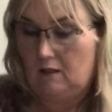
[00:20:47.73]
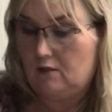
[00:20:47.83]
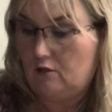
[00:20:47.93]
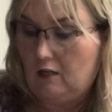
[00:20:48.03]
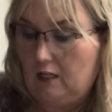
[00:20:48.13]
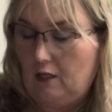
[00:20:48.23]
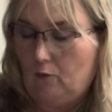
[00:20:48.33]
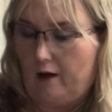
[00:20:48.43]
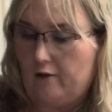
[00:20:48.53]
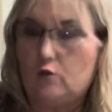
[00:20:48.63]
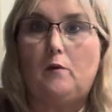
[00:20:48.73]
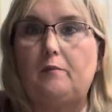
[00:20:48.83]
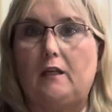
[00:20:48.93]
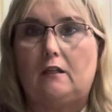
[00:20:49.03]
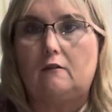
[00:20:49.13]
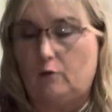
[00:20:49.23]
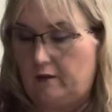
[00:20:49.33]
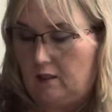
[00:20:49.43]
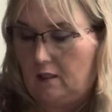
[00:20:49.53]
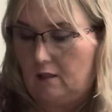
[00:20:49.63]
Zucchini rounds would be good
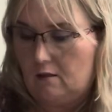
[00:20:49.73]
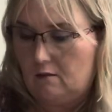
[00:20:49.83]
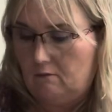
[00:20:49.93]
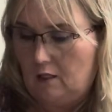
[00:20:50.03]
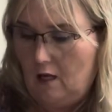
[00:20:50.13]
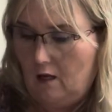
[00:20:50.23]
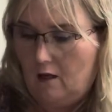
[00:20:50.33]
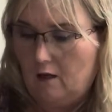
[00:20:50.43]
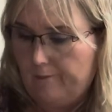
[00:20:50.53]
with this. Yeah.